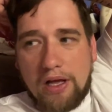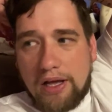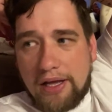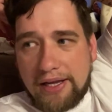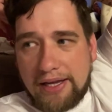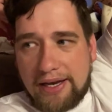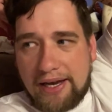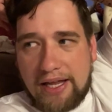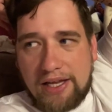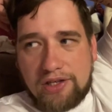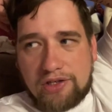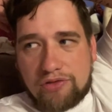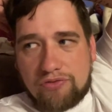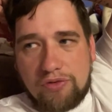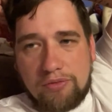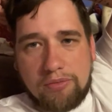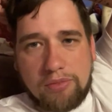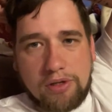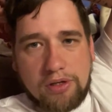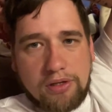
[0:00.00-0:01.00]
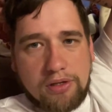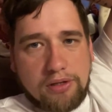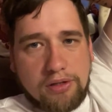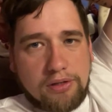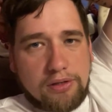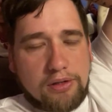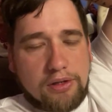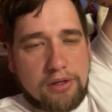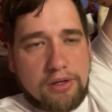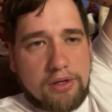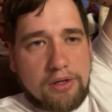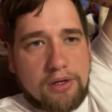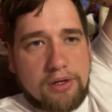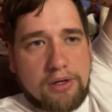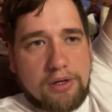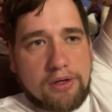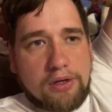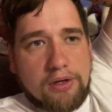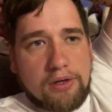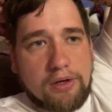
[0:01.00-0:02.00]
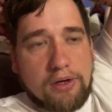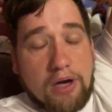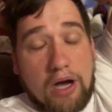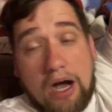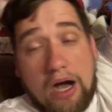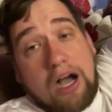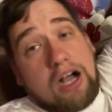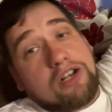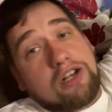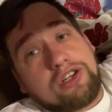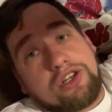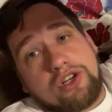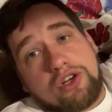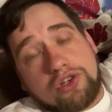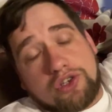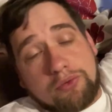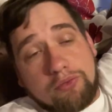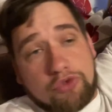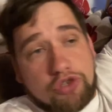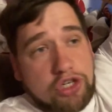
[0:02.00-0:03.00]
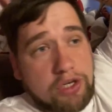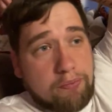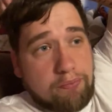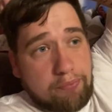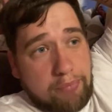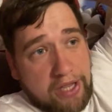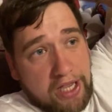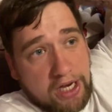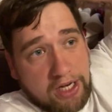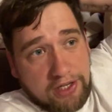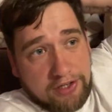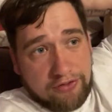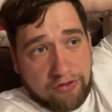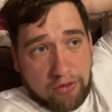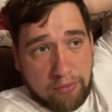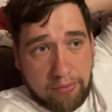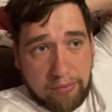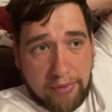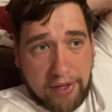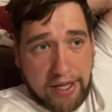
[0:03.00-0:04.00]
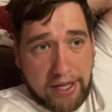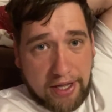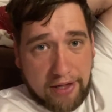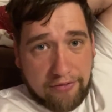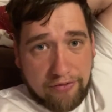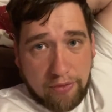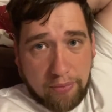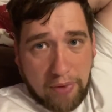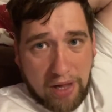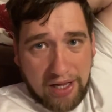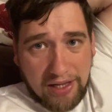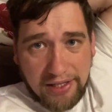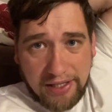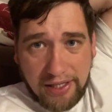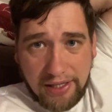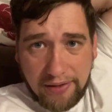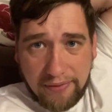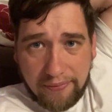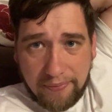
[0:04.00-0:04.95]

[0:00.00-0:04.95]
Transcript: Get an ice cream. I actually got some cheap Baileys from Aldi.